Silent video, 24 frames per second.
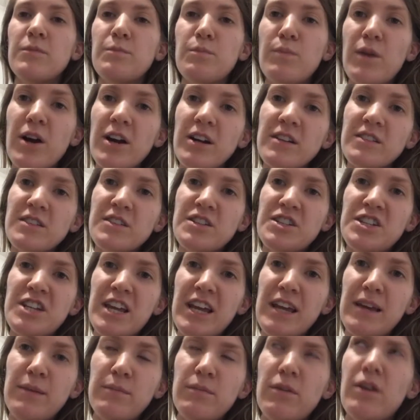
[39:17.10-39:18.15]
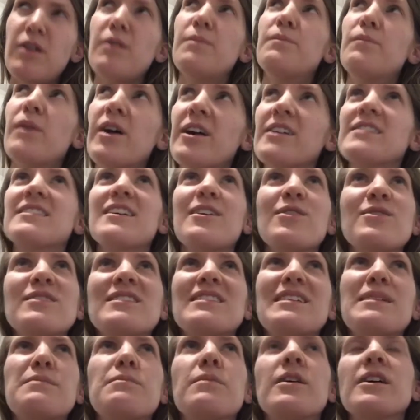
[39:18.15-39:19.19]
Mark's James, Mark's, I
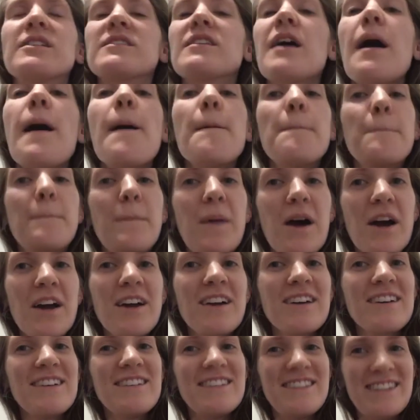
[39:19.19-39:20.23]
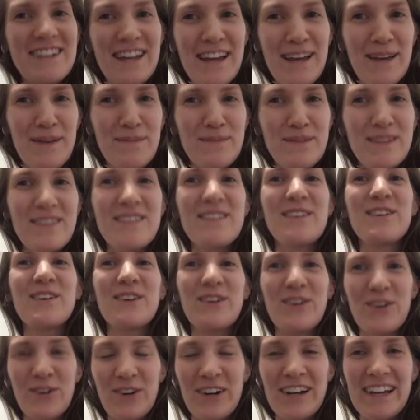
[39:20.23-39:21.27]
always say Mark's, Mark James
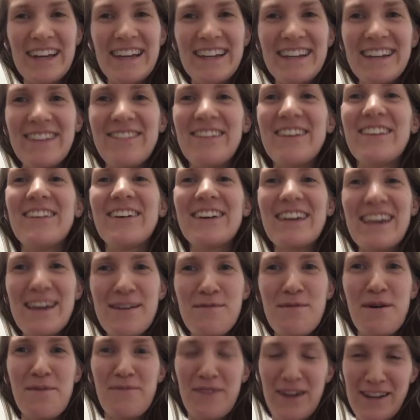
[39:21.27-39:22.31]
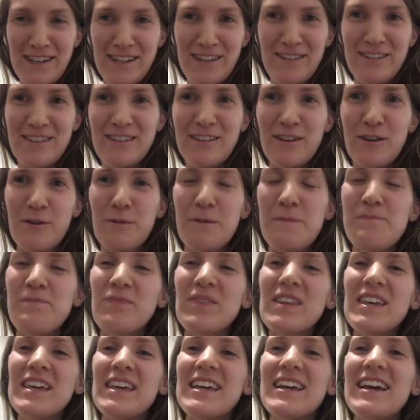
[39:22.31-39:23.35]
Gordon. If you look him up on YouTube,
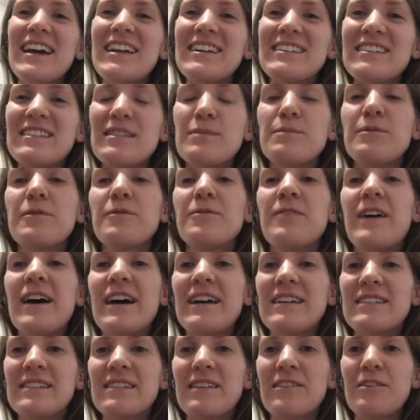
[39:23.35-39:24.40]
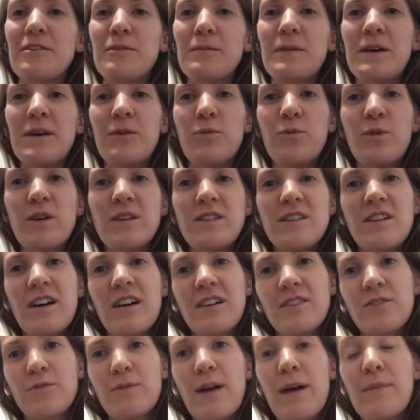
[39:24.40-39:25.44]
he kind of simplifies a little bit what
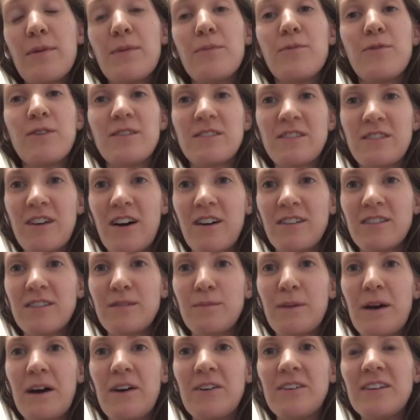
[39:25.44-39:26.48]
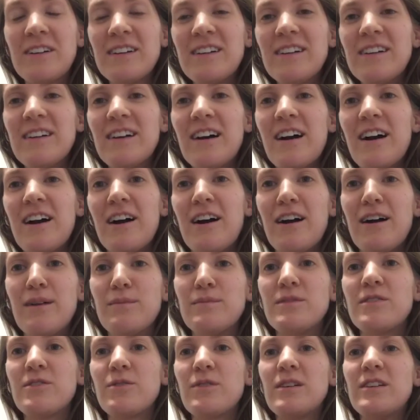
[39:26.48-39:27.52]
Doctor Robert Morse talks about.
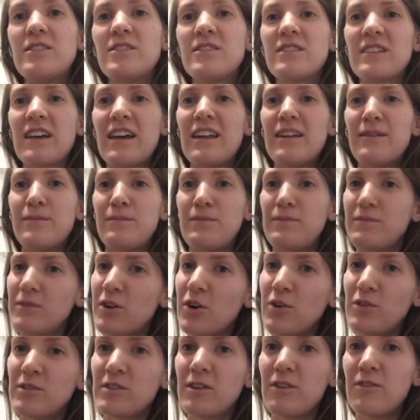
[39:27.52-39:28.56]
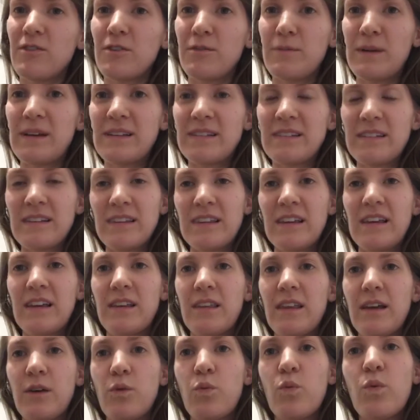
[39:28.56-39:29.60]
Um, so he just kind of goes over
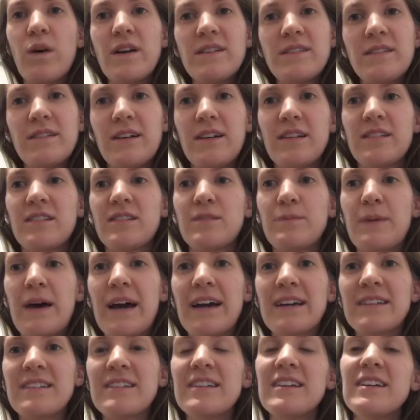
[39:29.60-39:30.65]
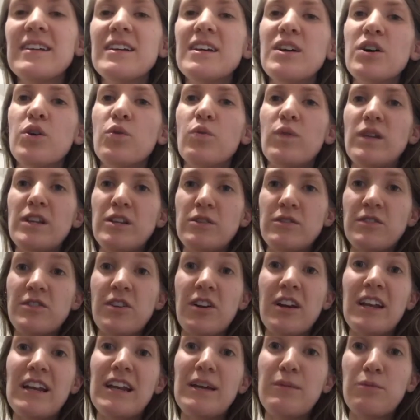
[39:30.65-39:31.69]
basically like what to expect when you
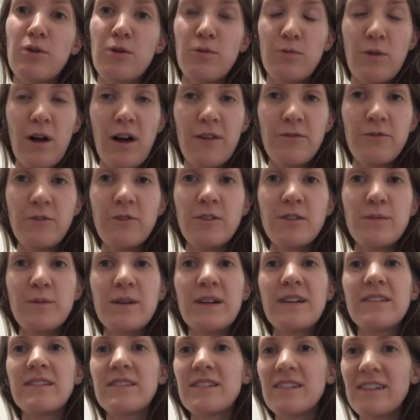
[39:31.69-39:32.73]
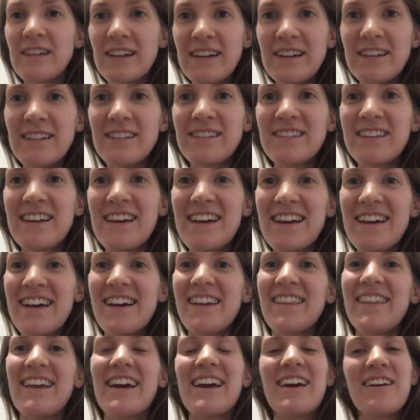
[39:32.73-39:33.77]
start eating more raw foods, because there is
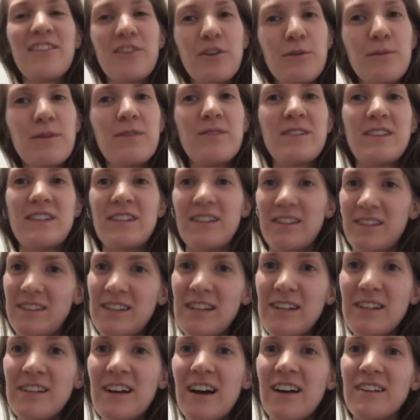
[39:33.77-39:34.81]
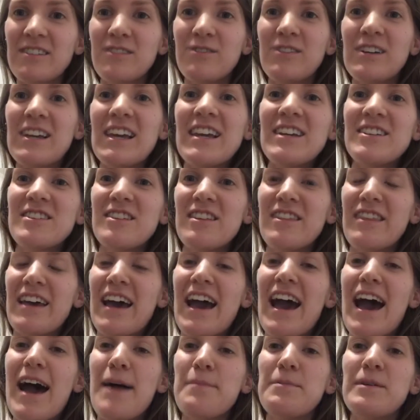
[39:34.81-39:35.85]
like a little bit of a de detoxification
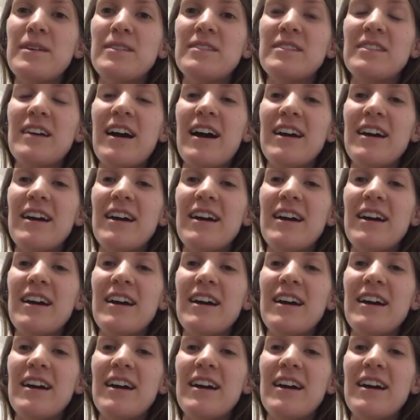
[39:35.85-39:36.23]
that happens.